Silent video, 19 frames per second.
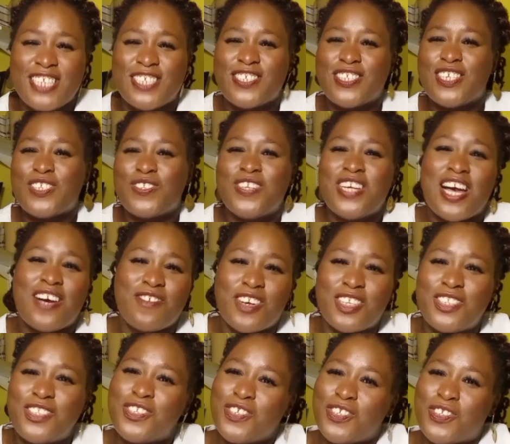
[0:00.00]
So this week I've
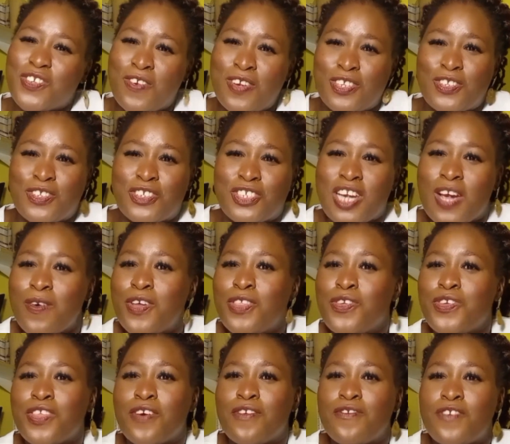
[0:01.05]
got two stories to share
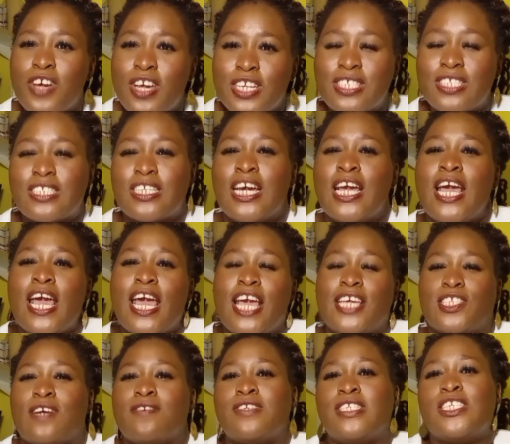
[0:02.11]
with you. The first
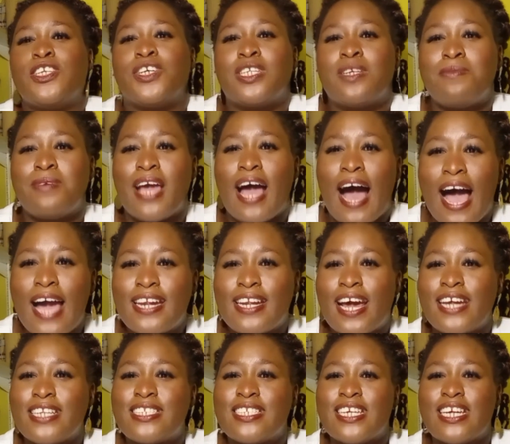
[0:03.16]
is obviously going to be
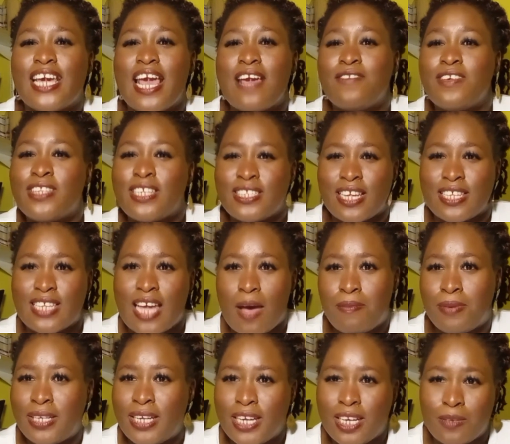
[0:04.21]
highlighting everything that's
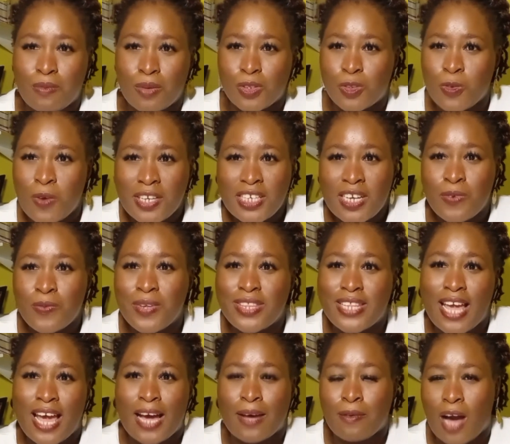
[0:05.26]
happening in Botswana with
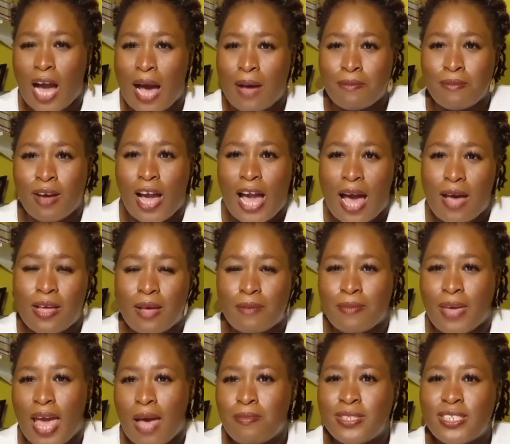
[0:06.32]
their
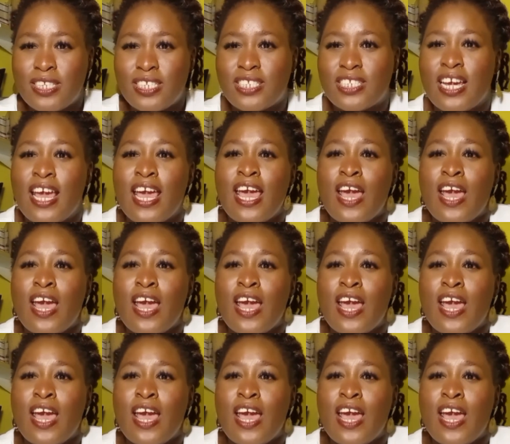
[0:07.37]
cabinet.